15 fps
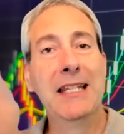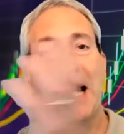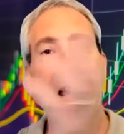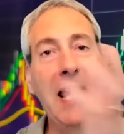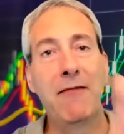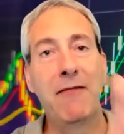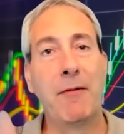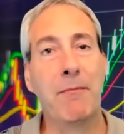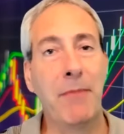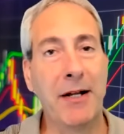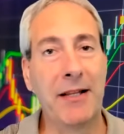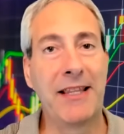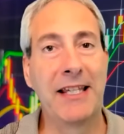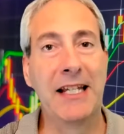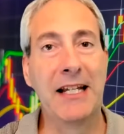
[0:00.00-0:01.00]
and I have a
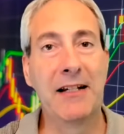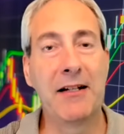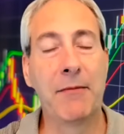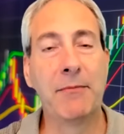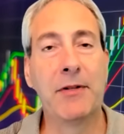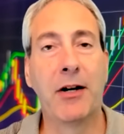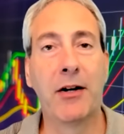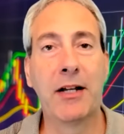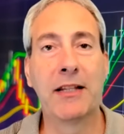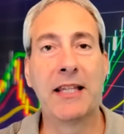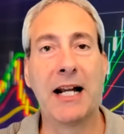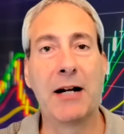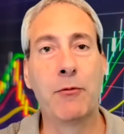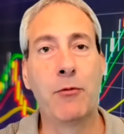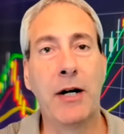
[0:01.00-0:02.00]
monthly income target
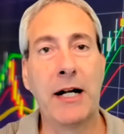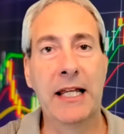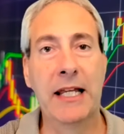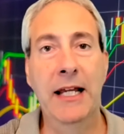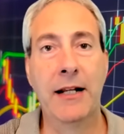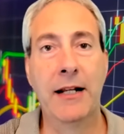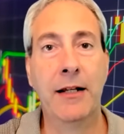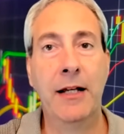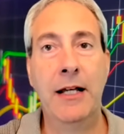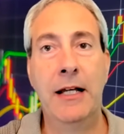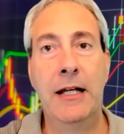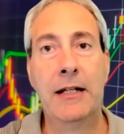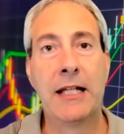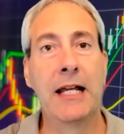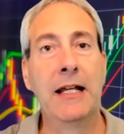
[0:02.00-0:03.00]
that I want to hit.
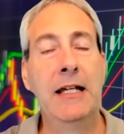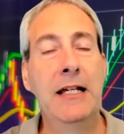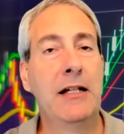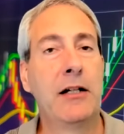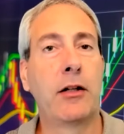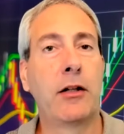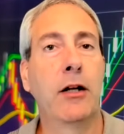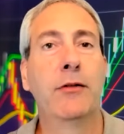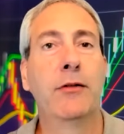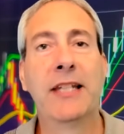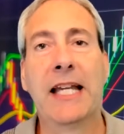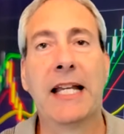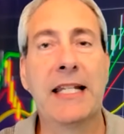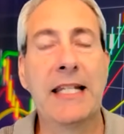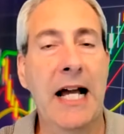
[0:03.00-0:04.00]
Okay, closing at